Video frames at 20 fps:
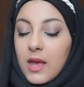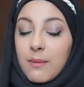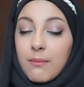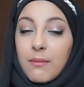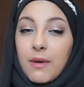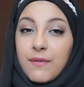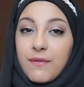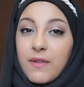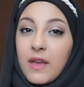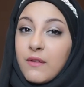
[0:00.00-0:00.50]

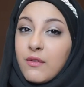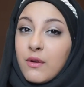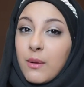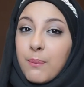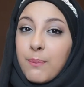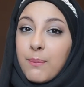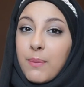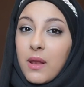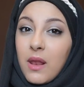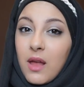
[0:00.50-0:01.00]
My
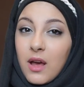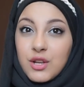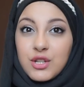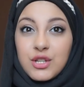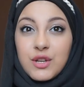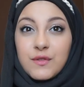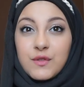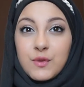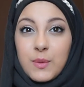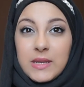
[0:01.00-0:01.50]
favourite blush
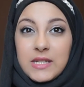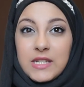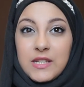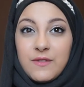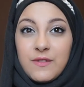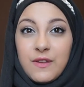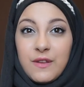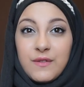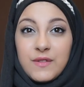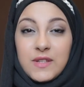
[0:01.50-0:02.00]
of
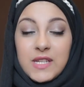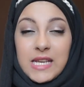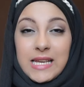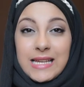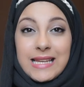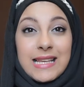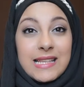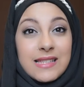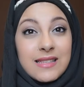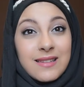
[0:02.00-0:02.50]
2015 is